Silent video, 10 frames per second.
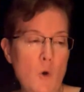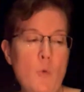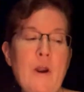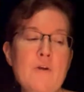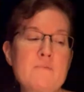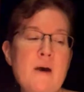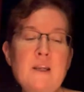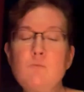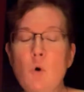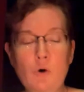We are the many
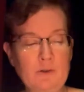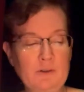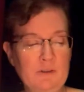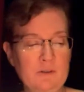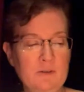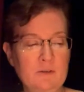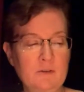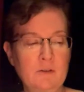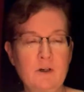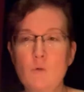born.
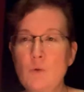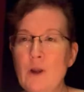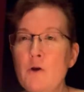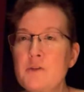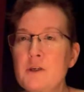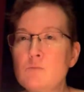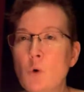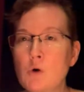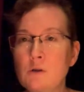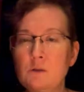We are the
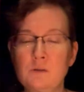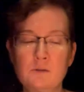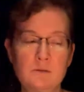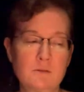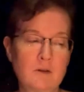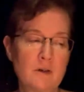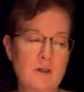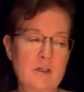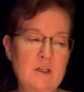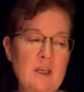immortal.
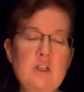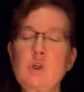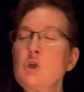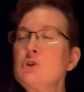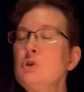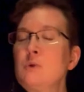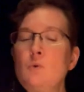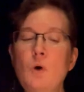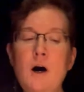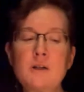Eternal we
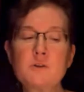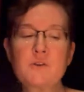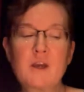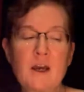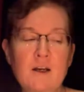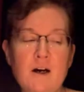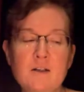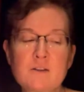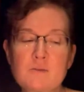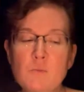wander the
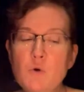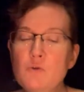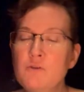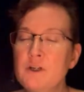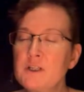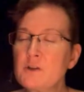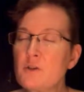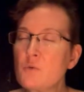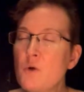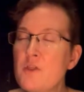aeons, moving to
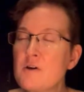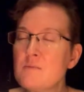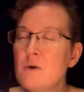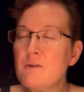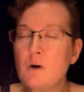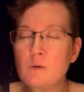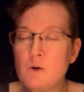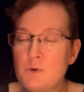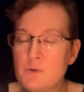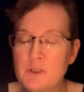the rhythm of our
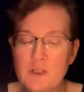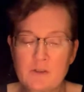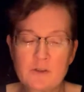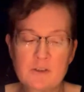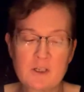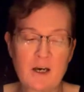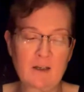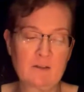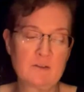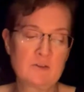own inner
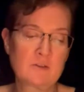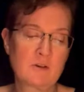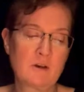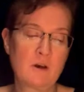tides.